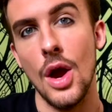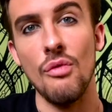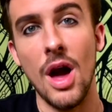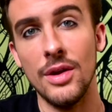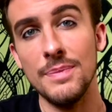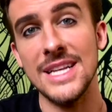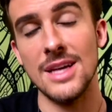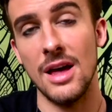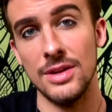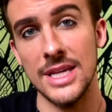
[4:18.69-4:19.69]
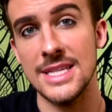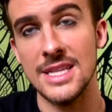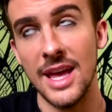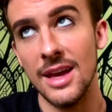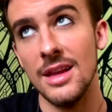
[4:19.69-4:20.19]
Ronald McDonald is
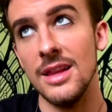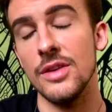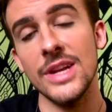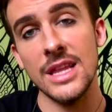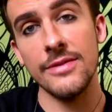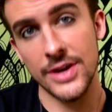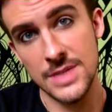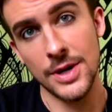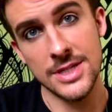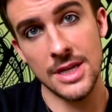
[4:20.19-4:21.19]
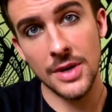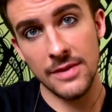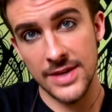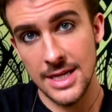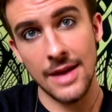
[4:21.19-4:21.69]
like literally the first person I'm gonna
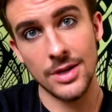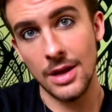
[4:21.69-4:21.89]
visit after